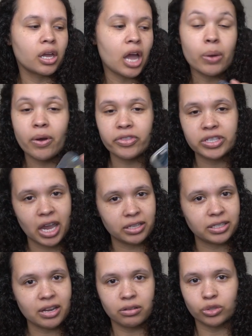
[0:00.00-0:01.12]
I will have to say
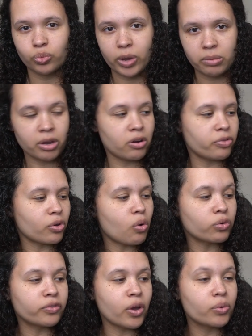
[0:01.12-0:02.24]
hands down looks way better on the
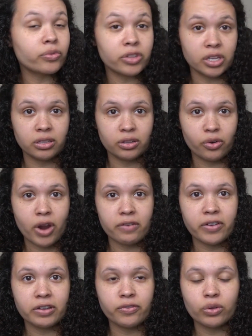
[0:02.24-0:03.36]
gold phone than the
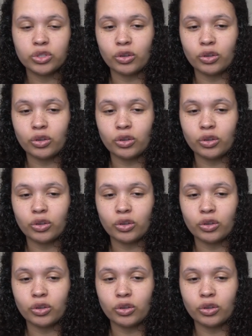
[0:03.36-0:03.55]
graphite phone.